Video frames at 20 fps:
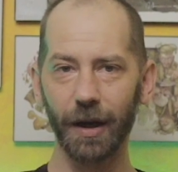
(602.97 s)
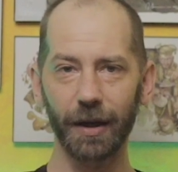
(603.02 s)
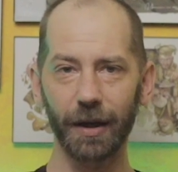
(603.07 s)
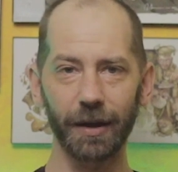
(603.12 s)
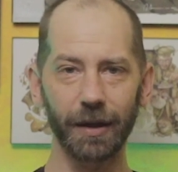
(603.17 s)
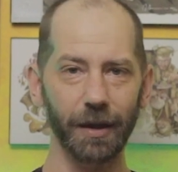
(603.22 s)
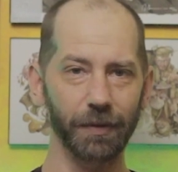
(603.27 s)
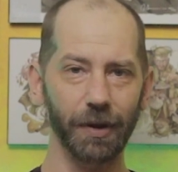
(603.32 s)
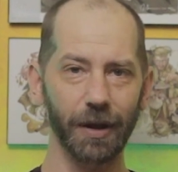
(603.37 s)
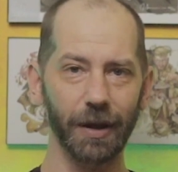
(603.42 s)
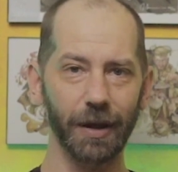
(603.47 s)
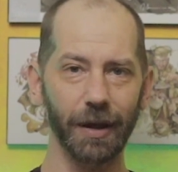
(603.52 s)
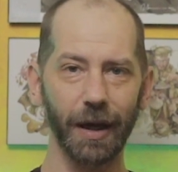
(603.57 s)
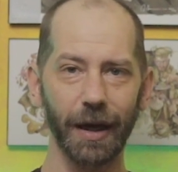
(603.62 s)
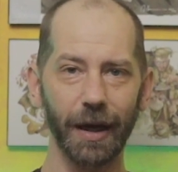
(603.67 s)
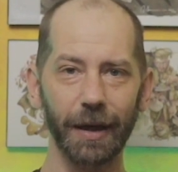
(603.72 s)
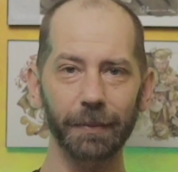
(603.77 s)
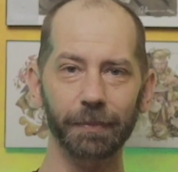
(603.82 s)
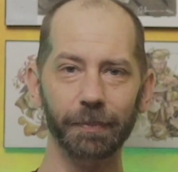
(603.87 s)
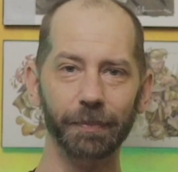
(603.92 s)
evening, and
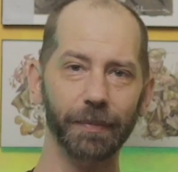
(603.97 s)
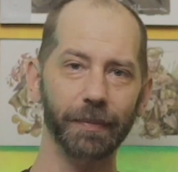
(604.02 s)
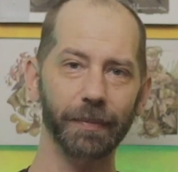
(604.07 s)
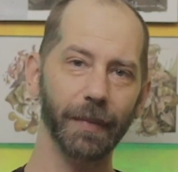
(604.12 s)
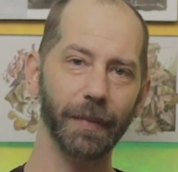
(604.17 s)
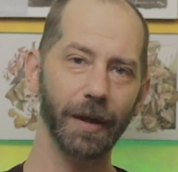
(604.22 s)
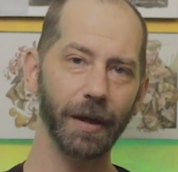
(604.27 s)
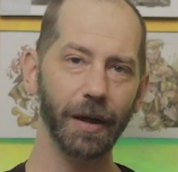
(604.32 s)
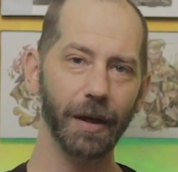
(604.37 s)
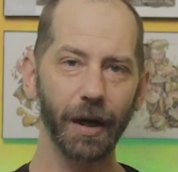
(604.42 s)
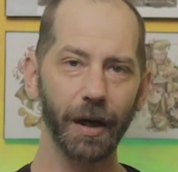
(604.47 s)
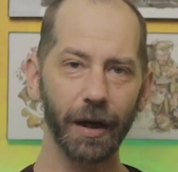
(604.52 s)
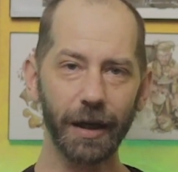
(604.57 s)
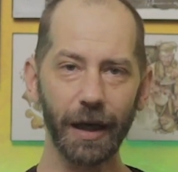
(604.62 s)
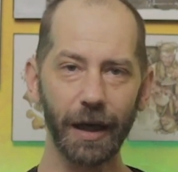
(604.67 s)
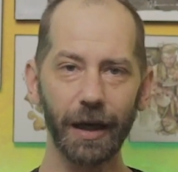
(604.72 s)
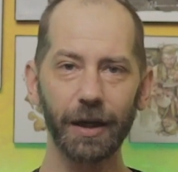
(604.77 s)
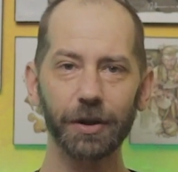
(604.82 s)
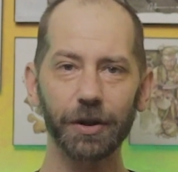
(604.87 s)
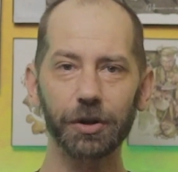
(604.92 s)
night.
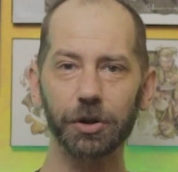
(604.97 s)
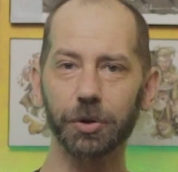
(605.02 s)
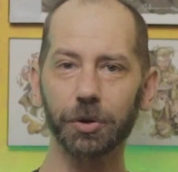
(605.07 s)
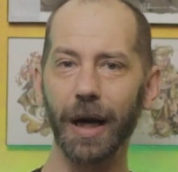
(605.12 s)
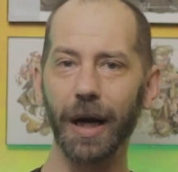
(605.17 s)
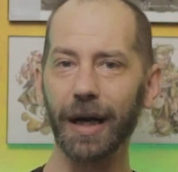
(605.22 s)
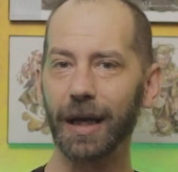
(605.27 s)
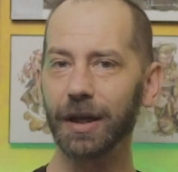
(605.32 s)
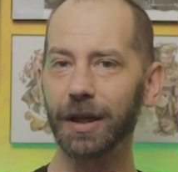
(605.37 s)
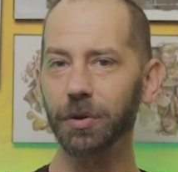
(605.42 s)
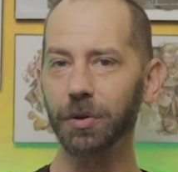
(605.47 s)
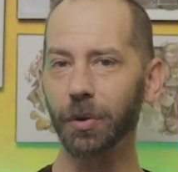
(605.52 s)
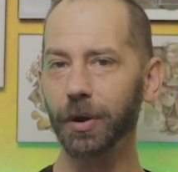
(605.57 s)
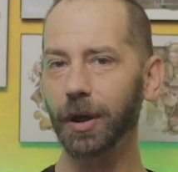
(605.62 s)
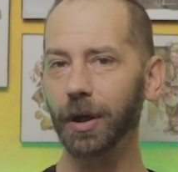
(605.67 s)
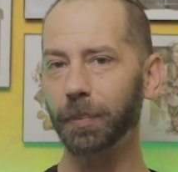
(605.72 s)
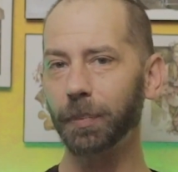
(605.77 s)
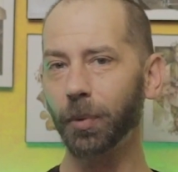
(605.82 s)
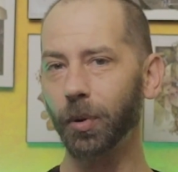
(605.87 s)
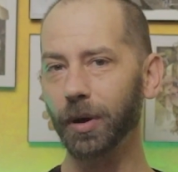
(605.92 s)
Again, tracking is only
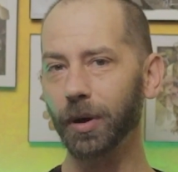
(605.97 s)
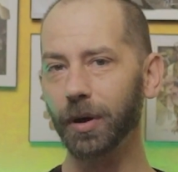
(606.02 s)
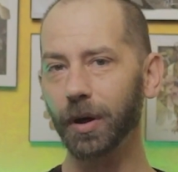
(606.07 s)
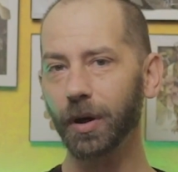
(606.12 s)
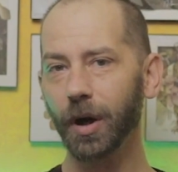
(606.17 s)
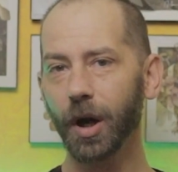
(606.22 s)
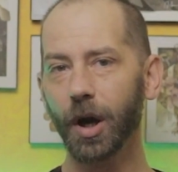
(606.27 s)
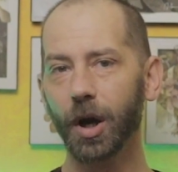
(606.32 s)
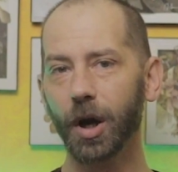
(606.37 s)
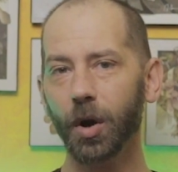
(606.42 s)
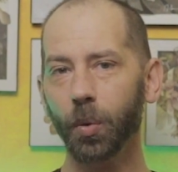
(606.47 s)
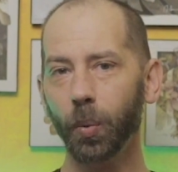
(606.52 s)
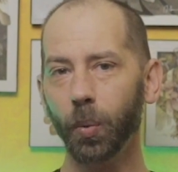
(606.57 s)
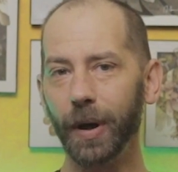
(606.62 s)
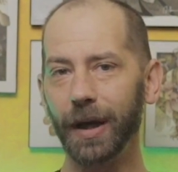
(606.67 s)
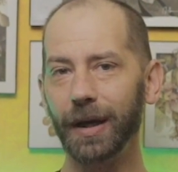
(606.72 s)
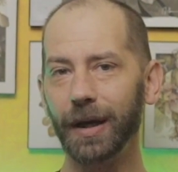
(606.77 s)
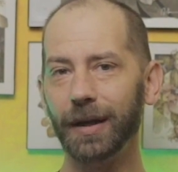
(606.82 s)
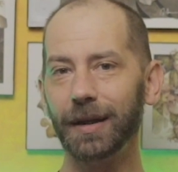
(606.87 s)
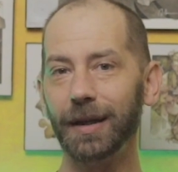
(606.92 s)
important
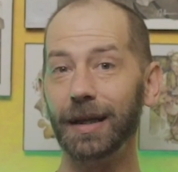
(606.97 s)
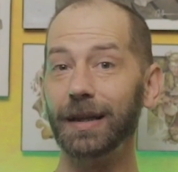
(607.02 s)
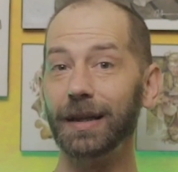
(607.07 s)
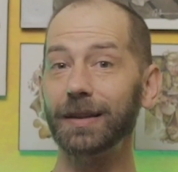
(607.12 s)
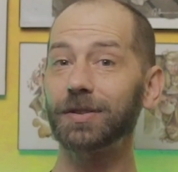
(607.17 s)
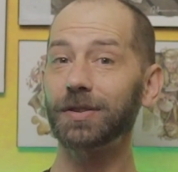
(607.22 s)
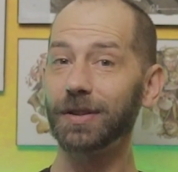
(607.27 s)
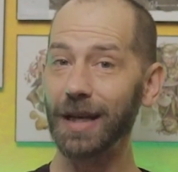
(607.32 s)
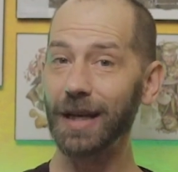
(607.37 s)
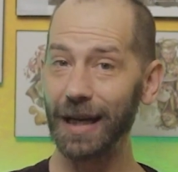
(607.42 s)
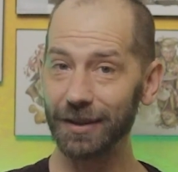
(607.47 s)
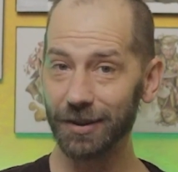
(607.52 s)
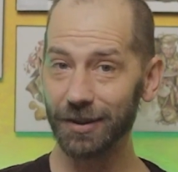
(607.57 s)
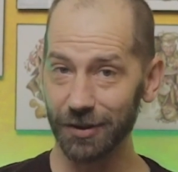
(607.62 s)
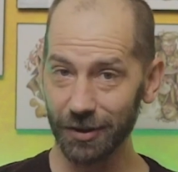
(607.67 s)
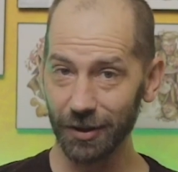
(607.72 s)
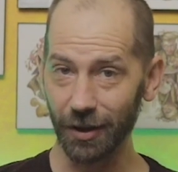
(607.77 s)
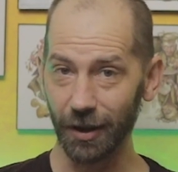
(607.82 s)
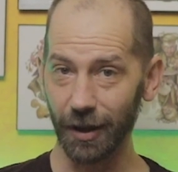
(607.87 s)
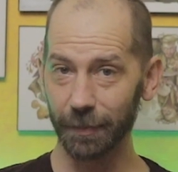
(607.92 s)
when it's
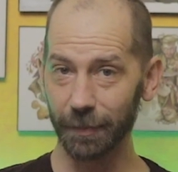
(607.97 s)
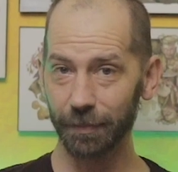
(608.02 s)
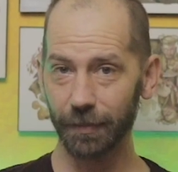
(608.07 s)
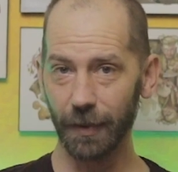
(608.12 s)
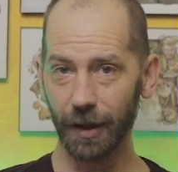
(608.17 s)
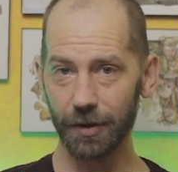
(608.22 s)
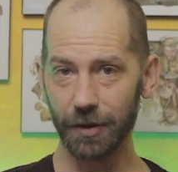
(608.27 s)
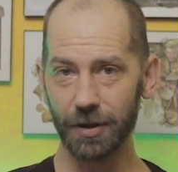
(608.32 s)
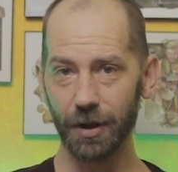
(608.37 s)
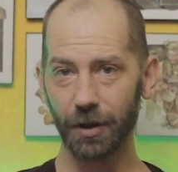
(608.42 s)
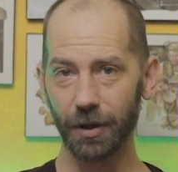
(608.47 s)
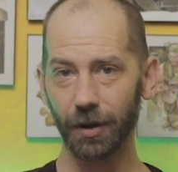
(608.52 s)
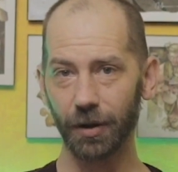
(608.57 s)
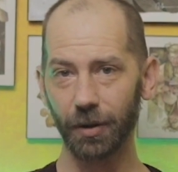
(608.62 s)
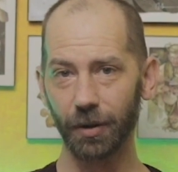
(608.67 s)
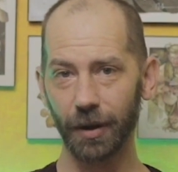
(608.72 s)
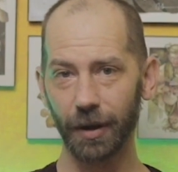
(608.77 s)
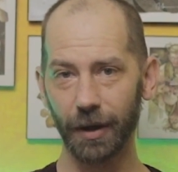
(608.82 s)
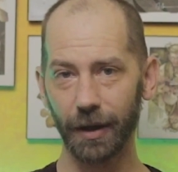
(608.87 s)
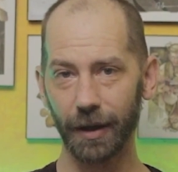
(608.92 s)
necessary
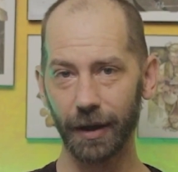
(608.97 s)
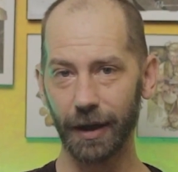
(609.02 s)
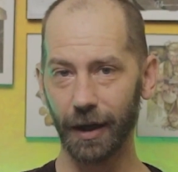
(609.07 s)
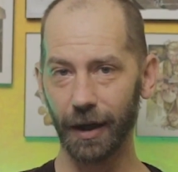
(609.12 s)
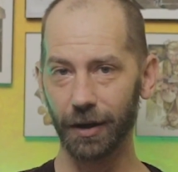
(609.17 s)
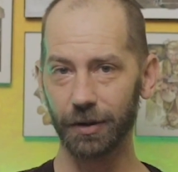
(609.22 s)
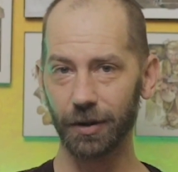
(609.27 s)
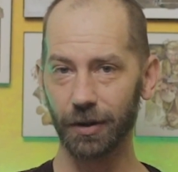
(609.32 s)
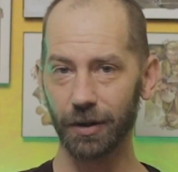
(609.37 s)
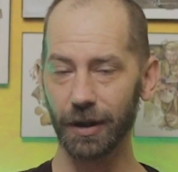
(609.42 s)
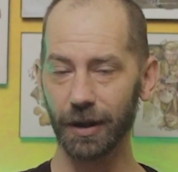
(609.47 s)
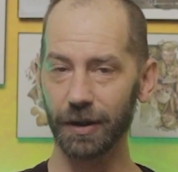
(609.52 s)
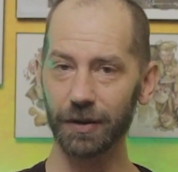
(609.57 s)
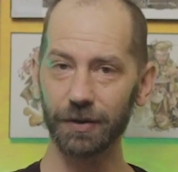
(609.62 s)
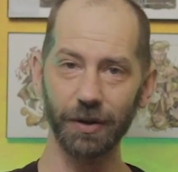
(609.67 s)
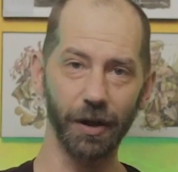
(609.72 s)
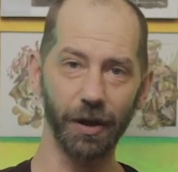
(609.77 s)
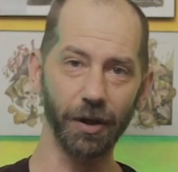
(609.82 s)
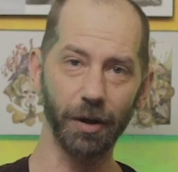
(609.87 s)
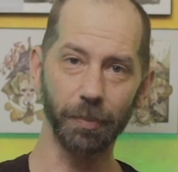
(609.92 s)
until a character is
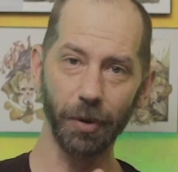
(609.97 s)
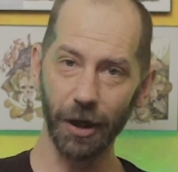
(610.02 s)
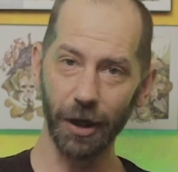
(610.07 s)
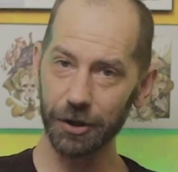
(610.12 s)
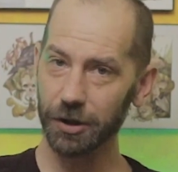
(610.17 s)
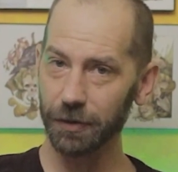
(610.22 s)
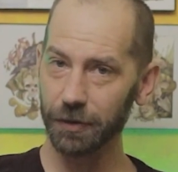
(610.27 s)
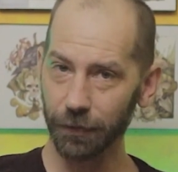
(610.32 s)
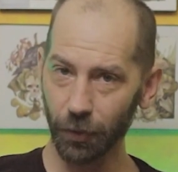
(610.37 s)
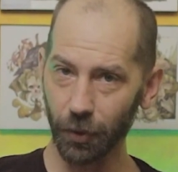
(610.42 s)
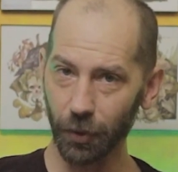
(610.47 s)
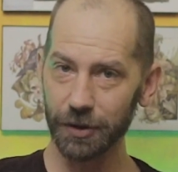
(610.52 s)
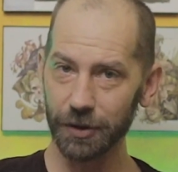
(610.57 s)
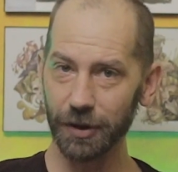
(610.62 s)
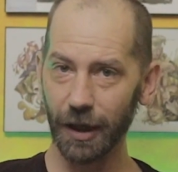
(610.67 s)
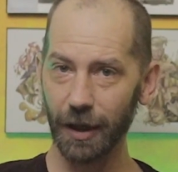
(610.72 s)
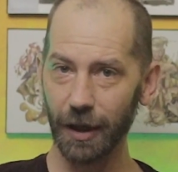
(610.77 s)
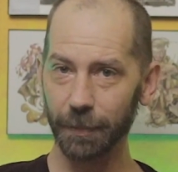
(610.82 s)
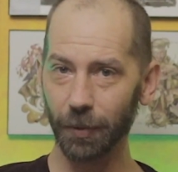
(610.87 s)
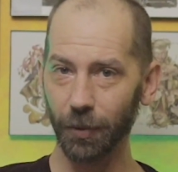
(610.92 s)
under pressure, for
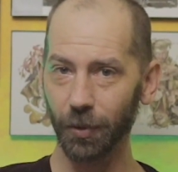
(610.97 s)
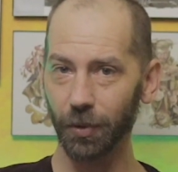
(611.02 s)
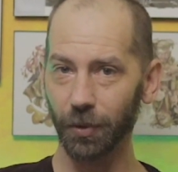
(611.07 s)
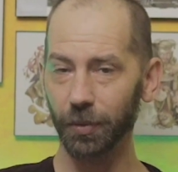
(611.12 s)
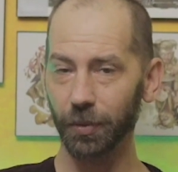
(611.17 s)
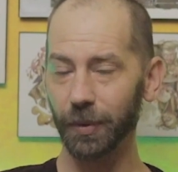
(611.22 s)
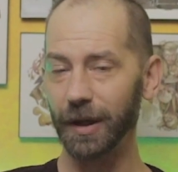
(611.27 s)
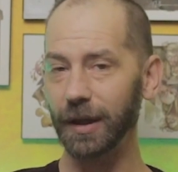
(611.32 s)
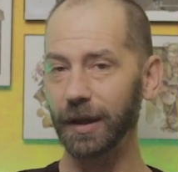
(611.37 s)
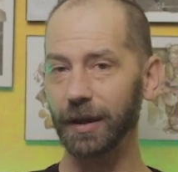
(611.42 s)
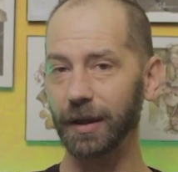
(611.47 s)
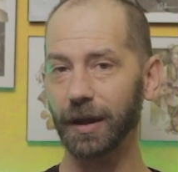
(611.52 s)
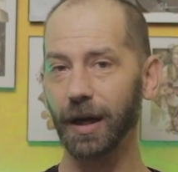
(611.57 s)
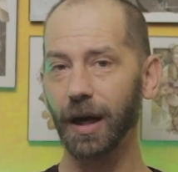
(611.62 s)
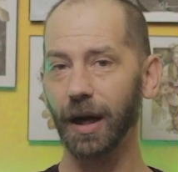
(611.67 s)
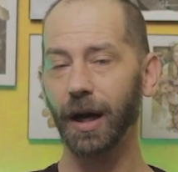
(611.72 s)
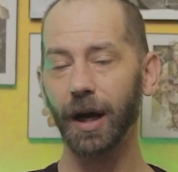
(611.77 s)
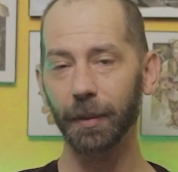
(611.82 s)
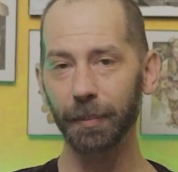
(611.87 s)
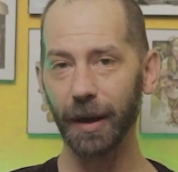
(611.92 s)
example, in
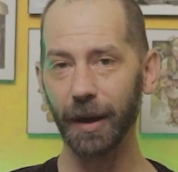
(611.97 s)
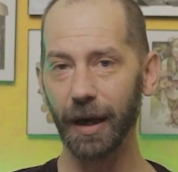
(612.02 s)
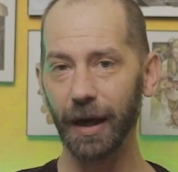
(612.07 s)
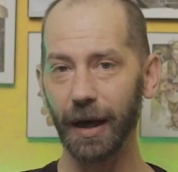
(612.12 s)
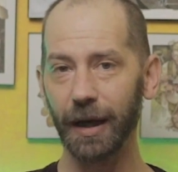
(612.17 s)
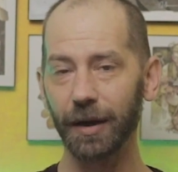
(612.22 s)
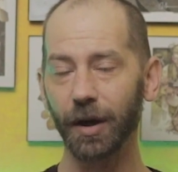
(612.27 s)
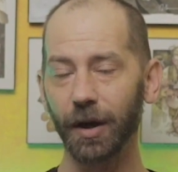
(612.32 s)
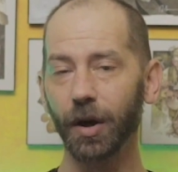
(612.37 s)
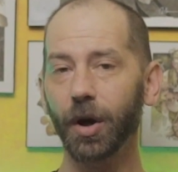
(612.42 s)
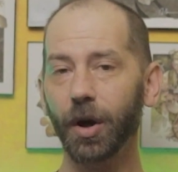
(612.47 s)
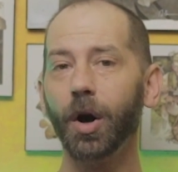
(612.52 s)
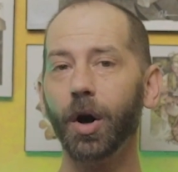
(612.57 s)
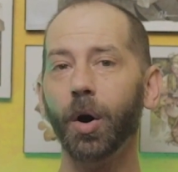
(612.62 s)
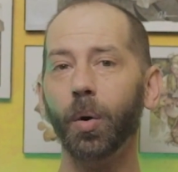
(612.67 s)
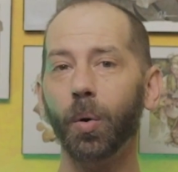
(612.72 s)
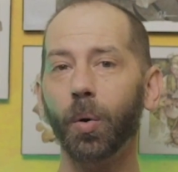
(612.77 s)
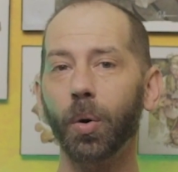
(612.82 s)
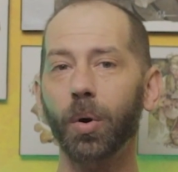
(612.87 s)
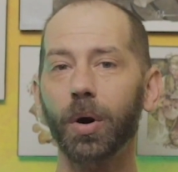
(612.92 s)
combat,
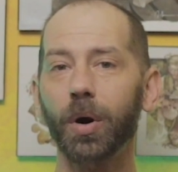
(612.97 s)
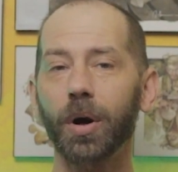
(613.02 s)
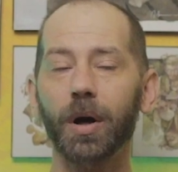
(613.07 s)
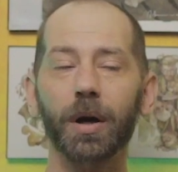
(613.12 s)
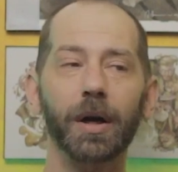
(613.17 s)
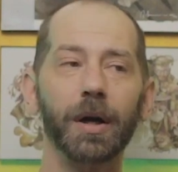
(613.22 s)
or